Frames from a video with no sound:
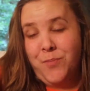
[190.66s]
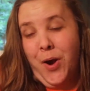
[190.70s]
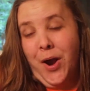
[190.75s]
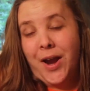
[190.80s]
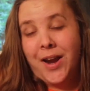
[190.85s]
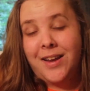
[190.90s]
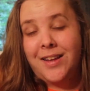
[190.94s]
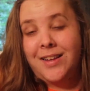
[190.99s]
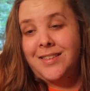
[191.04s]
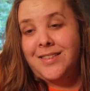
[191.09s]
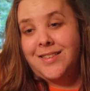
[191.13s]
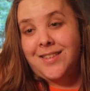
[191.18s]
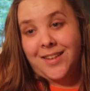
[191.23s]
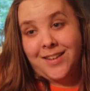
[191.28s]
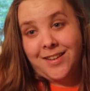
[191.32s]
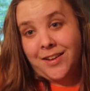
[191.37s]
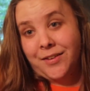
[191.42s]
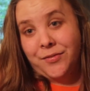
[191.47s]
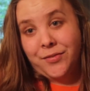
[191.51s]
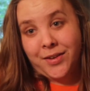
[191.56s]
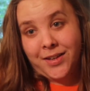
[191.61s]
pretty
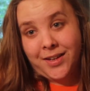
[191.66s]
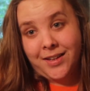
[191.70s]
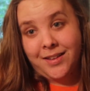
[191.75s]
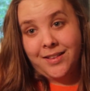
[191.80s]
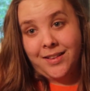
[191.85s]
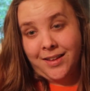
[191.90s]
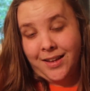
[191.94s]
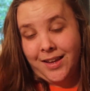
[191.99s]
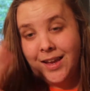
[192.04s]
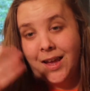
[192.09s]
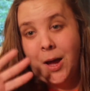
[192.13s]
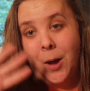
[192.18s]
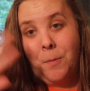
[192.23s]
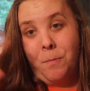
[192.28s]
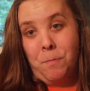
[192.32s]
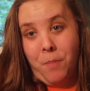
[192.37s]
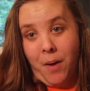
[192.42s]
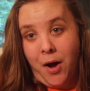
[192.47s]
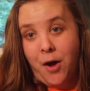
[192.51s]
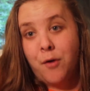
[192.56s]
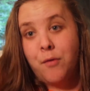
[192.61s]
significantly
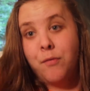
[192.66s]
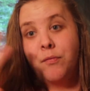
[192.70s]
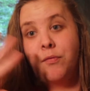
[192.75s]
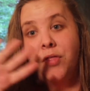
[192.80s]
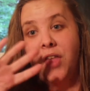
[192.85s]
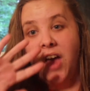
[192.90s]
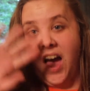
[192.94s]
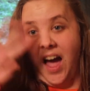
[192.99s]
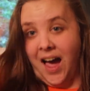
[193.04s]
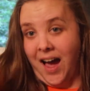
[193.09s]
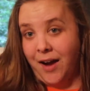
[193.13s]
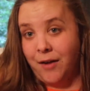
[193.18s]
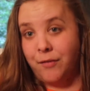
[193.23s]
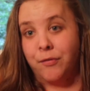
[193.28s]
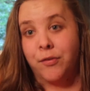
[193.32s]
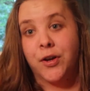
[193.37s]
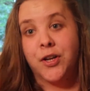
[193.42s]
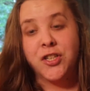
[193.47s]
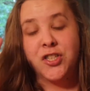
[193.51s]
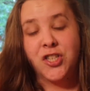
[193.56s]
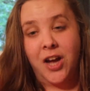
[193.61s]
above the
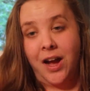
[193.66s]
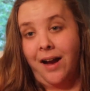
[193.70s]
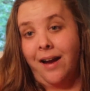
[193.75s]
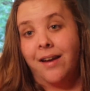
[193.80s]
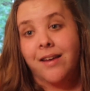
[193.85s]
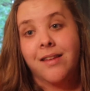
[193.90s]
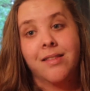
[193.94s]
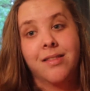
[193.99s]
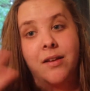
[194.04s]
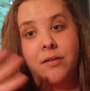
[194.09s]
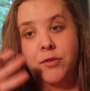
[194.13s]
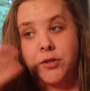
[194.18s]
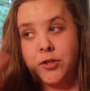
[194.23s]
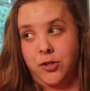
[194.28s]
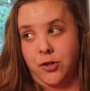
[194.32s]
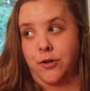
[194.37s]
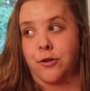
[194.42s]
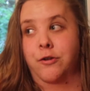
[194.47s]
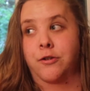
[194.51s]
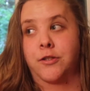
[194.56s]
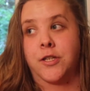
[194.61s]
average height of a
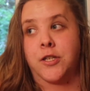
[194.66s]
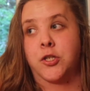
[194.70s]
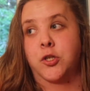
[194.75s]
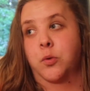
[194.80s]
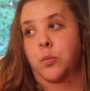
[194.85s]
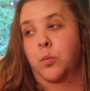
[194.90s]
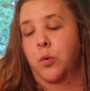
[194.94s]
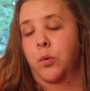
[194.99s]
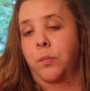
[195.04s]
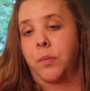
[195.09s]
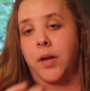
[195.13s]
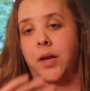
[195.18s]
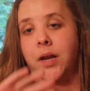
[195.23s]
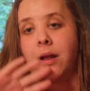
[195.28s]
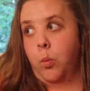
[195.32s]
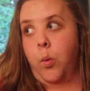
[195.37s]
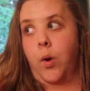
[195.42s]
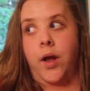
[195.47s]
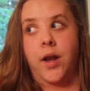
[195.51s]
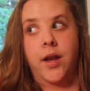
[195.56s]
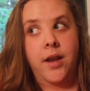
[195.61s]
Turner syndrome woman
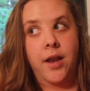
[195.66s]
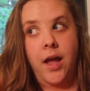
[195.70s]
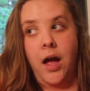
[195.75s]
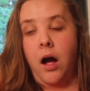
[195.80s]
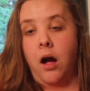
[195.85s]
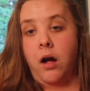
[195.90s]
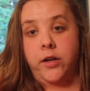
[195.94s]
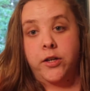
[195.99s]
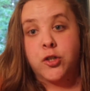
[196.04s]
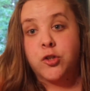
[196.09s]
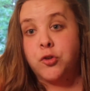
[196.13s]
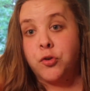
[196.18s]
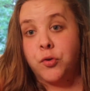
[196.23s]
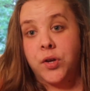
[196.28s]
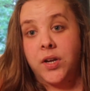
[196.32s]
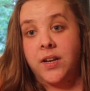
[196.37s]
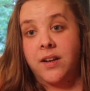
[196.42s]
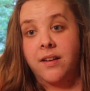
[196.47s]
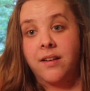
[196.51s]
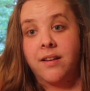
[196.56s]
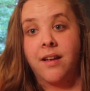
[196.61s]
when
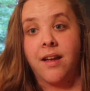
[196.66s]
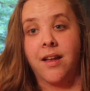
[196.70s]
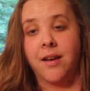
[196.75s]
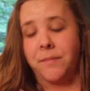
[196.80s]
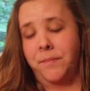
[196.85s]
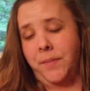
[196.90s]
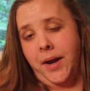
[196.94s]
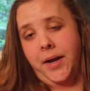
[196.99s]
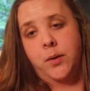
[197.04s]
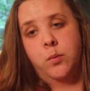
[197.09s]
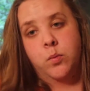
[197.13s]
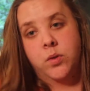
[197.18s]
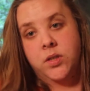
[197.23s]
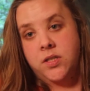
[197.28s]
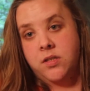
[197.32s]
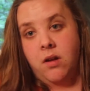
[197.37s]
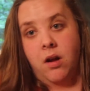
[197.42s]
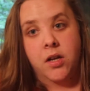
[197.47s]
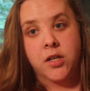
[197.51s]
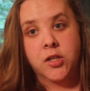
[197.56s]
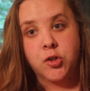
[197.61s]
untreated, and mine was
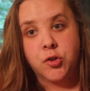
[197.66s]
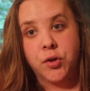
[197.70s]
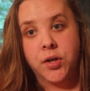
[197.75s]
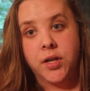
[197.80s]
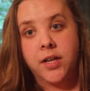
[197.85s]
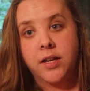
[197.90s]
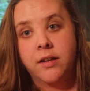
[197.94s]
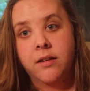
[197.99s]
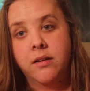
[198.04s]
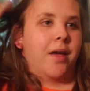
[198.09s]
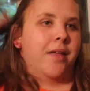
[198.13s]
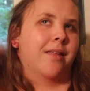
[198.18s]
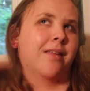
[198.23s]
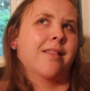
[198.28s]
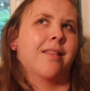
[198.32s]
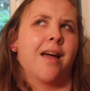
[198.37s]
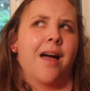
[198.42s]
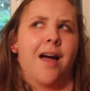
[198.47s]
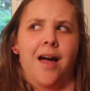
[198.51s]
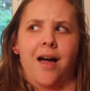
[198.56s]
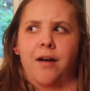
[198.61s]
not treated. I think
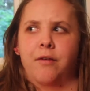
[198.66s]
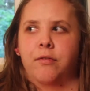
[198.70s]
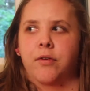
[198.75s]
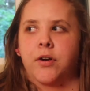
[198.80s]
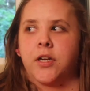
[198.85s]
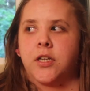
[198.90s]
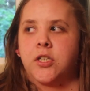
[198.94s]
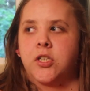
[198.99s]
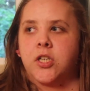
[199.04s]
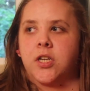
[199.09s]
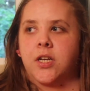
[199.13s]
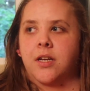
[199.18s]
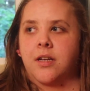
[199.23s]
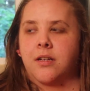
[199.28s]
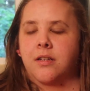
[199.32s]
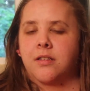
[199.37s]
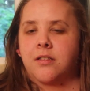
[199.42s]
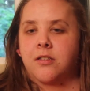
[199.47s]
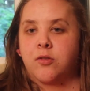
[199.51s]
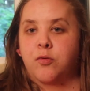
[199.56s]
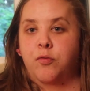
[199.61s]
the average
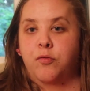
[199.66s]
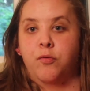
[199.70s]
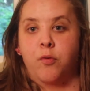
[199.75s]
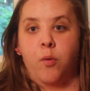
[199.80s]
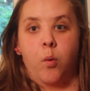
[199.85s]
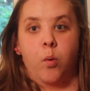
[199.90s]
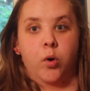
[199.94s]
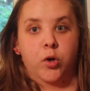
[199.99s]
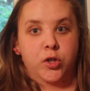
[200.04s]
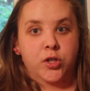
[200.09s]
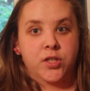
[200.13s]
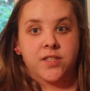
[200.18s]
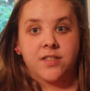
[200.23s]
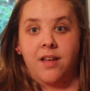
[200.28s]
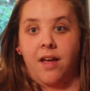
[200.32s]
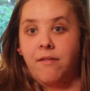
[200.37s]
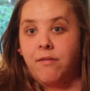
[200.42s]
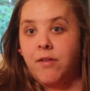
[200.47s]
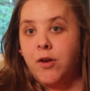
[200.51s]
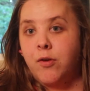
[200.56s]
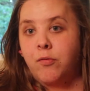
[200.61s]
is
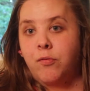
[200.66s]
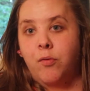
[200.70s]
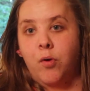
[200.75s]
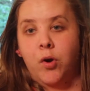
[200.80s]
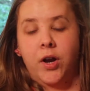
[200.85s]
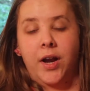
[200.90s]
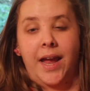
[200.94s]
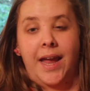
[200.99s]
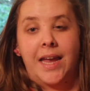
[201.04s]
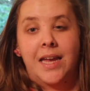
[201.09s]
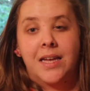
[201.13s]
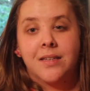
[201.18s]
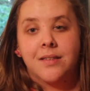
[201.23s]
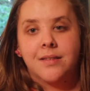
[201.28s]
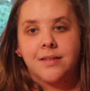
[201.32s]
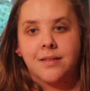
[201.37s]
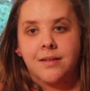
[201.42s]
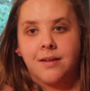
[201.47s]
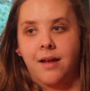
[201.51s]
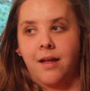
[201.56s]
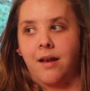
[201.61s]
4'7",
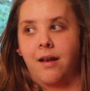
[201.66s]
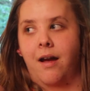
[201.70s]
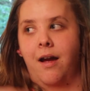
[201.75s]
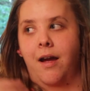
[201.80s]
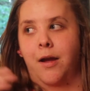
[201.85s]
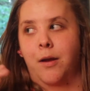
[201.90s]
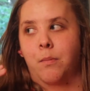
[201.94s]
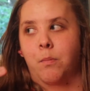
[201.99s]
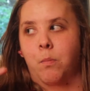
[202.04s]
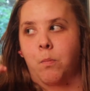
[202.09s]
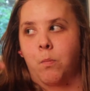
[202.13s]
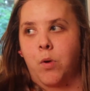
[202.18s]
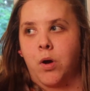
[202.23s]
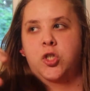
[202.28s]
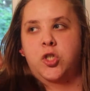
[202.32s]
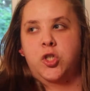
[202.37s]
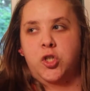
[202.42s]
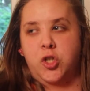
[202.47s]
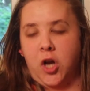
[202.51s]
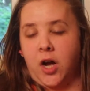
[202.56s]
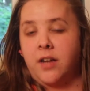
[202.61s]
4'8", and I'm
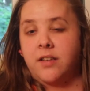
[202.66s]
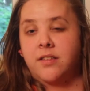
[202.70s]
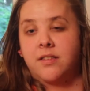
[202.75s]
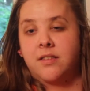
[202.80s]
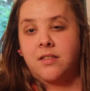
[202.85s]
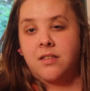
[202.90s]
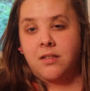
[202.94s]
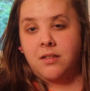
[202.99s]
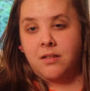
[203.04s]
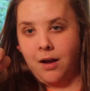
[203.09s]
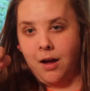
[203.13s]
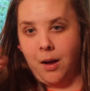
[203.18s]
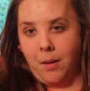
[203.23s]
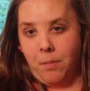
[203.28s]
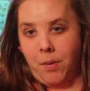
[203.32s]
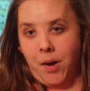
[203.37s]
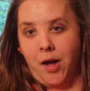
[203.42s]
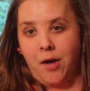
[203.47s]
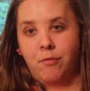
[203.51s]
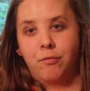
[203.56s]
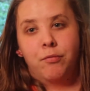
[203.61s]
just
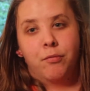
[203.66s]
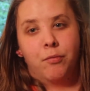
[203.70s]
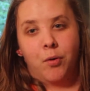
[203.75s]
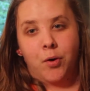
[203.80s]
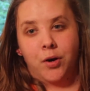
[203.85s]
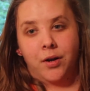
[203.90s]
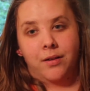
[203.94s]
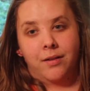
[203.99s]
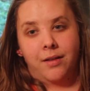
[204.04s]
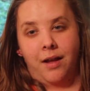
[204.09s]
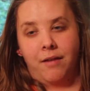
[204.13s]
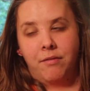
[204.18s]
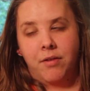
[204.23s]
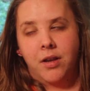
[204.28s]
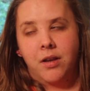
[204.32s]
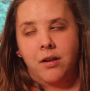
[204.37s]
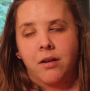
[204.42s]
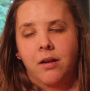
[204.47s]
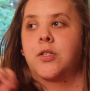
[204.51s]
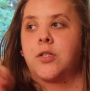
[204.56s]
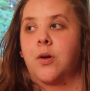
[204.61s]
above
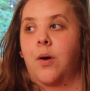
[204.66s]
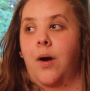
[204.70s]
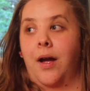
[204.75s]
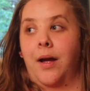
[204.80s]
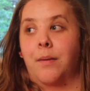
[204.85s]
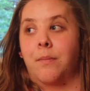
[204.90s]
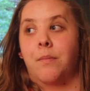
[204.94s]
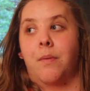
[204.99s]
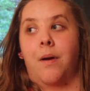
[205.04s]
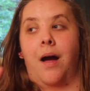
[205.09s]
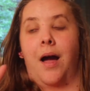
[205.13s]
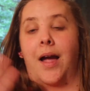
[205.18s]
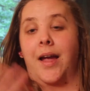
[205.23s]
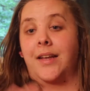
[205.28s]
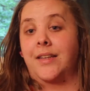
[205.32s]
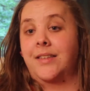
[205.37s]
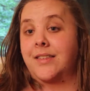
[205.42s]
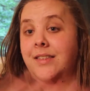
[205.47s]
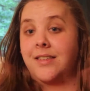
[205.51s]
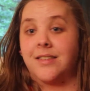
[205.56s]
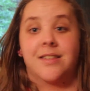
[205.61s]
4'11". So
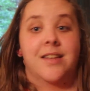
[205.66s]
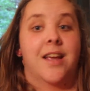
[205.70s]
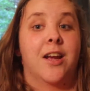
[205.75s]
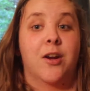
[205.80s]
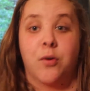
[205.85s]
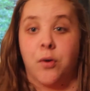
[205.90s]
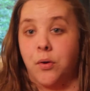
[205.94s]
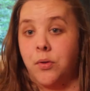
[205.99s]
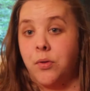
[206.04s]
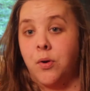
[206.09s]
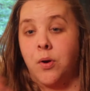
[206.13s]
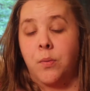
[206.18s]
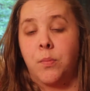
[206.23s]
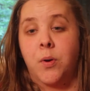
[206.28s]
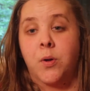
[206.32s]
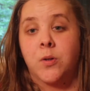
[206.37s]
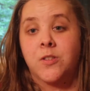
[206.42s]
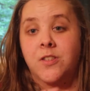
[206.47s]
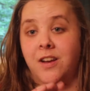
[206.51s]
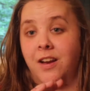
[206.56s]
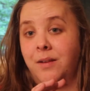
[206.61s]
I didn't take growth
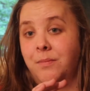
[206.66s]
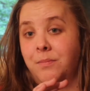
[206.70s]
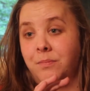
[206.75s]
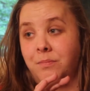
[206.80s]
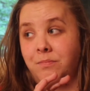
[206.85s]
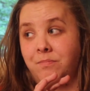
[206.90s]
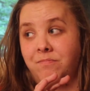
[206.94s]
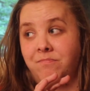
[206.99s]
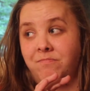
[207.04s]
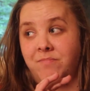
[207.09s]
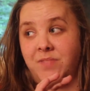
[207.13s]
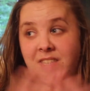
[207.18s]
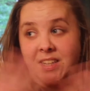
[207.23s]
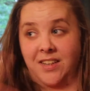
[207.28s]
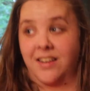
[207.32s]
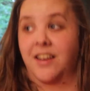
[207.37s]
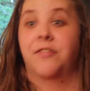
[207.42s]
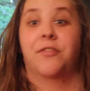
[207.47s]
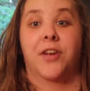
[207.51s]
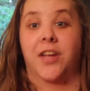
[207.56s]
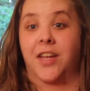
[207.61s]
hormones, and I'm
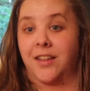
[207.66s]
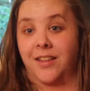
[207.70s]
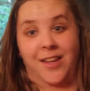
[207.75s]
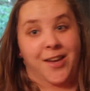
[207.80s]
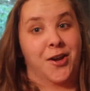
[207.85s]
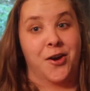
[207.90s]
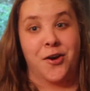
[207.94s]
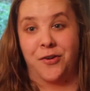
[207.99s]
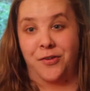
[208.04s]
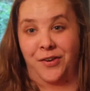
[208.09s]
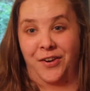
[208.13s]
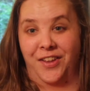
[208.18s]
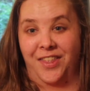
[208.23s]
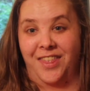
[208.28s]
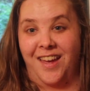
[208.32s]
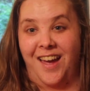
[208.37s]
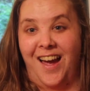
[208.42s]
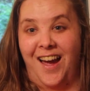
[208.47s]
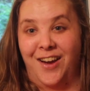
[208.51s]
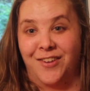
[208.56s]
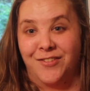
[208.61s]
significantly over
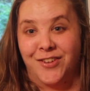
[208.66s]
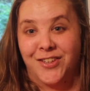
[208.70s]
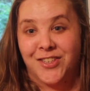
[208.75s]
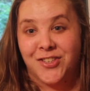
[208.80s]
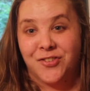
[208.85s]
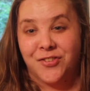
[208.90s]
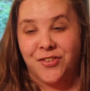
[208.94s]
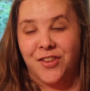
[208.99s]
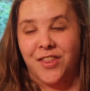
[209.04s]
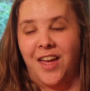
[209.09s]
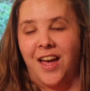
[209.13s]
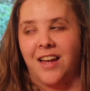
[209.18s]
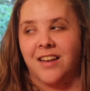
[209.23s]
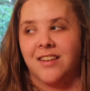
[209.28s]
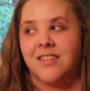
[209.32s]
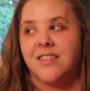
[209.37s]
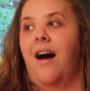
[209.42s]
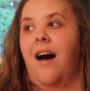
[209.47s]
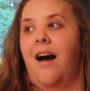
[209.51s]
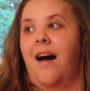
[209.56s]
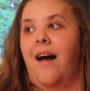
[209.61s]
the average for that.
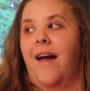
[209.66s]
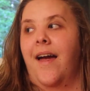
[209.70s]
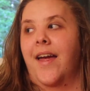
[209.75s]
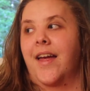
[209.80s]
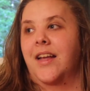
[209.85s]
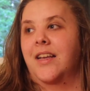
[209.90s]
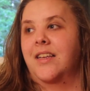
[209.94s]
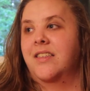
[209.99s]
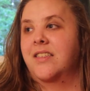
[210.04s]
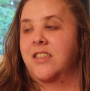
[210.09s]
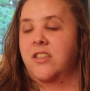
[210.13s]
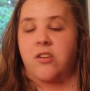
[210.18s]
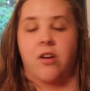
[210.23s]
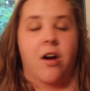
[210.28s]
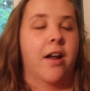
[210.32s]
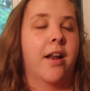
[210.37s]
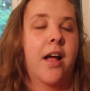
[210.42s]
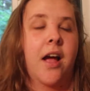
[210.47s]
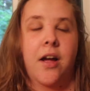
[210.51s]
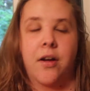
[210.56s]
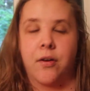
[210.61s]
I did
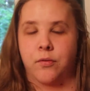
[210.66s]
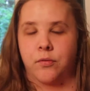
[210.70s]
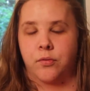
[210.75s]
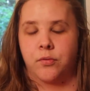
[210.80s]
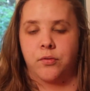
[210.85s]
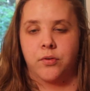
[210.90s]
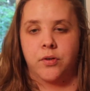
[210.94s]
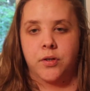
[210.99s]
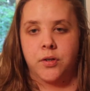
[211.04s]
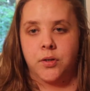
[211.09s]
not have